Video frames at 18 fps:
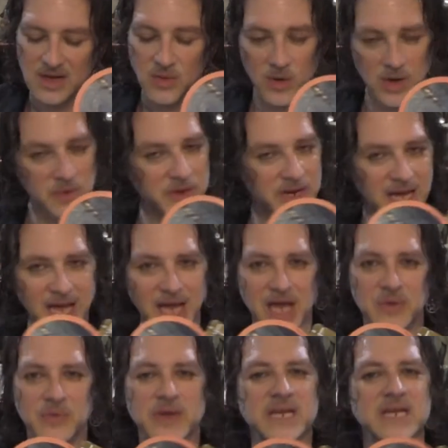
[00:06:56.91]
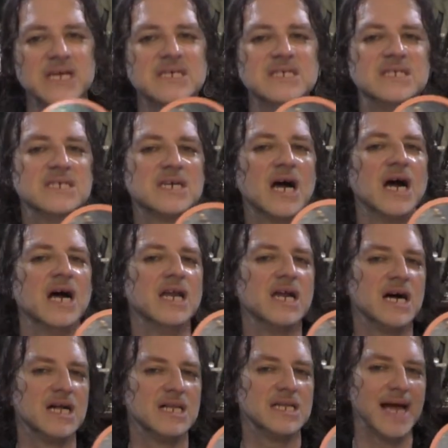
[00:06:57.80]
what do we need? We need to
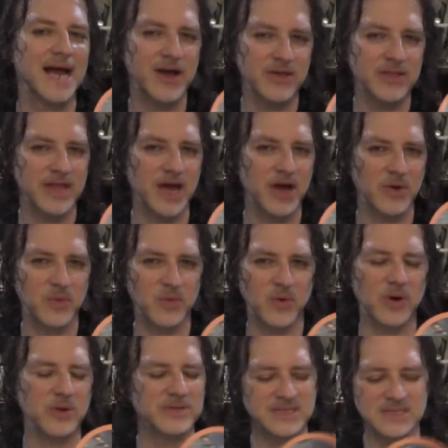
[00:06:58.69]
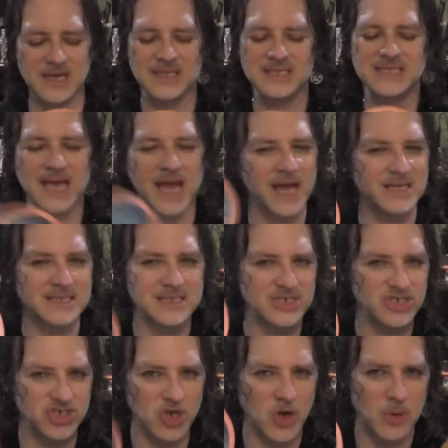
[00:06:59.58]
kind of allow that world. It's not saying it's
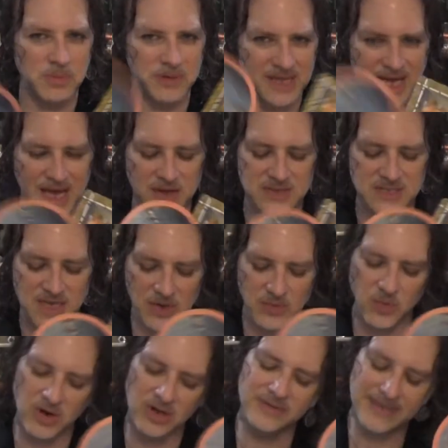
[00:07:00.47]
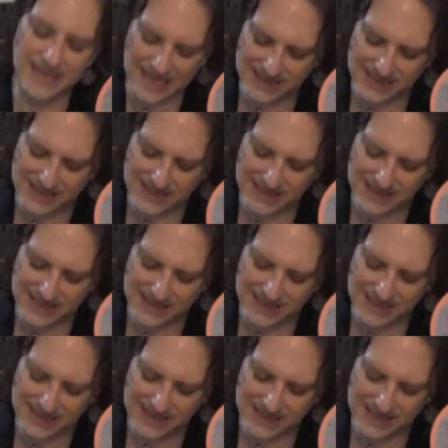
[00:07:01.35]
going to show up in the outside world.